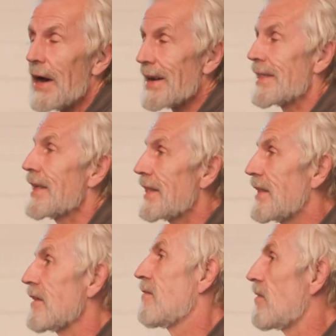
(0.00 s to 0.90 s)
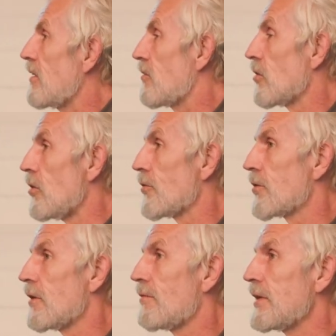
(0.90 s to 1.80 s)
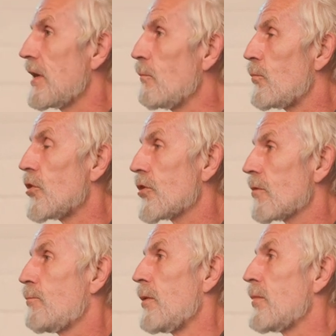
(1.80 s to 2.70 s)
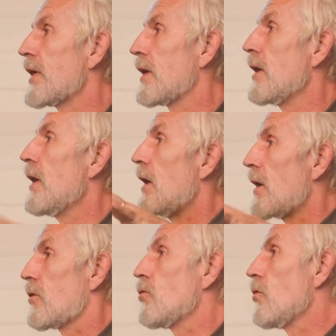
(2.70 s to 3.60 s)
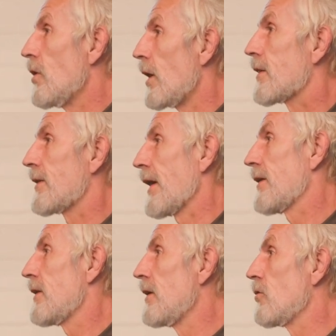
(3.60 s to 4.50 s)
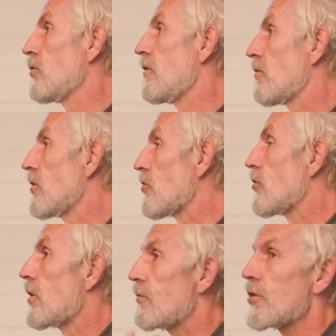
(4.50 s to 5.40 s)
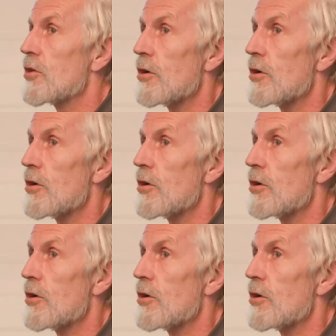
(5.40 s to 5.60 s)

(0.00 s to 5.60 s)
And I think this is also a very important public to attack into this notion of the